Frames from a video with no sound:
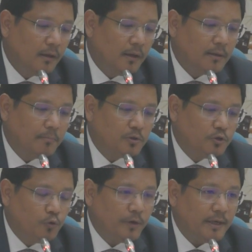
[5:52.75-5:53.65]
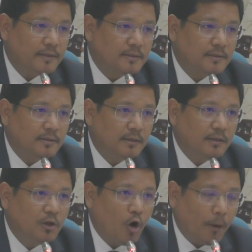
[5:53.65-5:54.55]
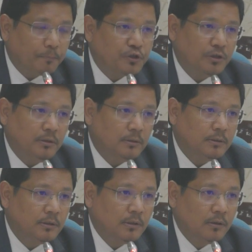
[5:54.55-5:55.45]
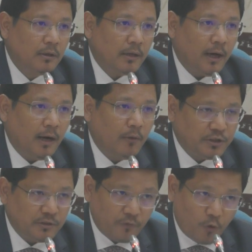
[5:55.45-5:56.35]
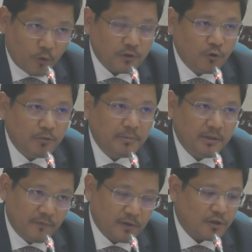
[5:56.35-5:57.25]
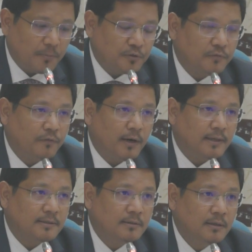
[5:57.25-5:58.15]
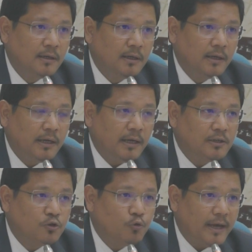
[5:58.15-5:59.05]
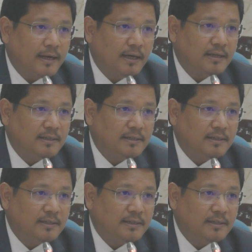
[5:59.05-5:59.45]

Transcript: Number two is the option, which is of course going to be the first option for us, is to get a